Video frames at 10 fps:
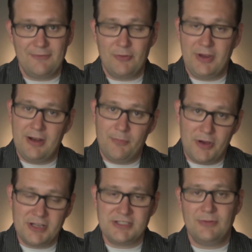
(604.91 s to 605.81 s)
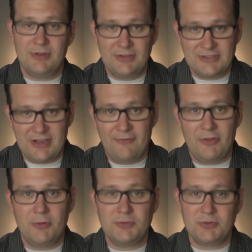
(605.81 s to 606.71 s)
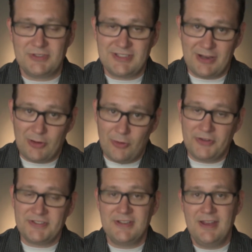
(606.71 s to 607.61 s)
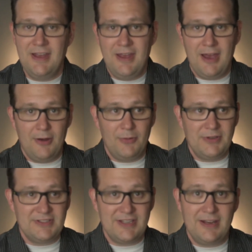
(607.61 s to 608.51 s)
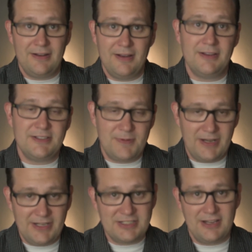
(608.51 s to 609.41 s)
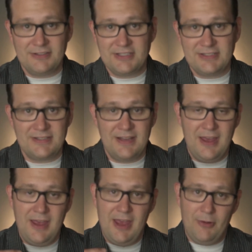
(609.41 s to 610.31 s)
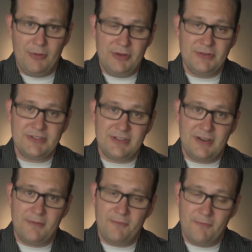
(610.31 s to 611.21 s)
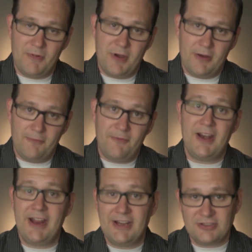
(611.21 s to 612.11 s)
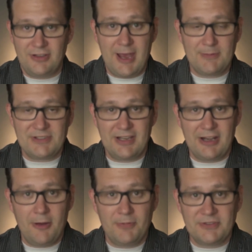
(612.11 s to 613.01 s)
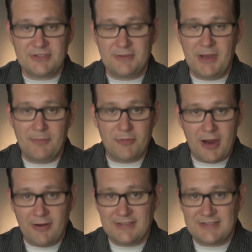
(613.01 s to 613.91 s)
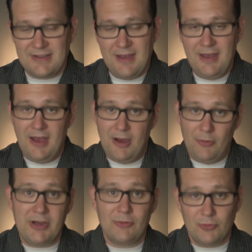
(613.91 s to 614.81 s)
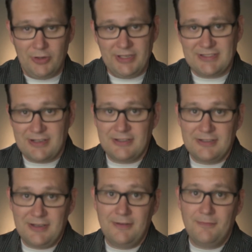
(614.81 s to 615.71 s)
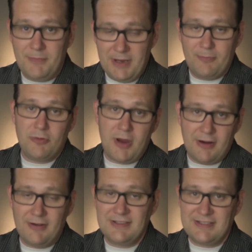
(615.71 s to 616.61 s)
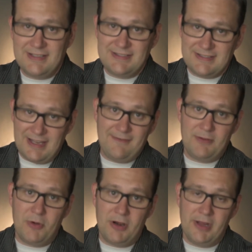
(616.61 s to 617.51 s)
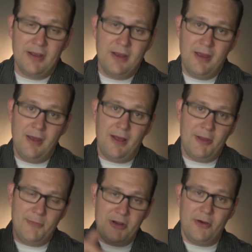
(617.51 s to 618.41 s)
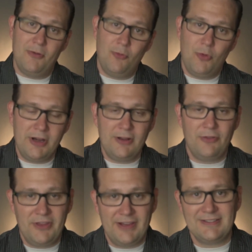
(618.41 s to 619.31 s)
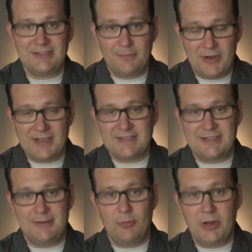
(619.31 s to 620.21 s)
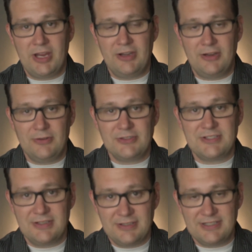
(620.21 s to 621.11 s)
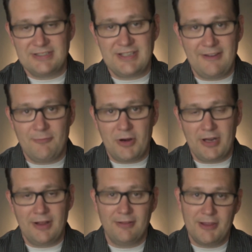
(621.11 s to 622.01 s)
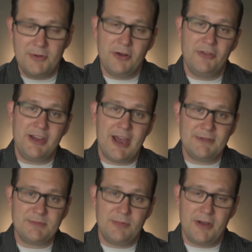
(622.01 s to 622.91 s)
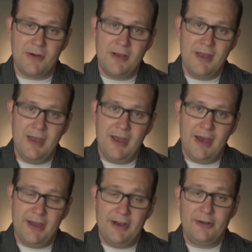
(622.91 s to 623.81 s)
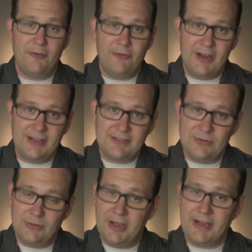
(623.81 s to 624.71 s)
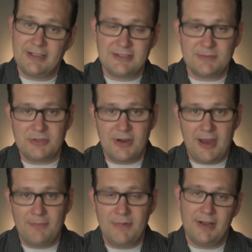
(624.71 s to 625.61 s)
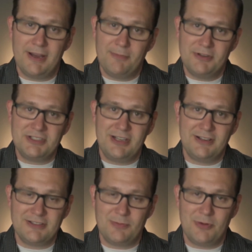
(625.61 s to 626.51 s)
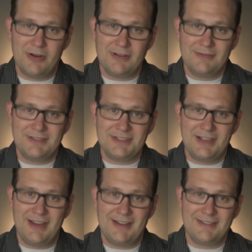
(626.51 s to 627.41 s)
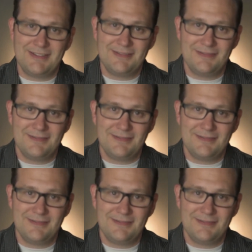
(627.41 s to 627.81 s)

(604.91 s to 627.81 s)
If we get a budget, we use envelopes, we set goals, we set spending challenges, and we use financial apps that can help us to make progress, we can really start to make progress on saving money. Let me know, what do you think is the best tip we can use to save money? Let me know in the comments below. And don't forget to like and subscribe, and I appreciate your support. See you guys.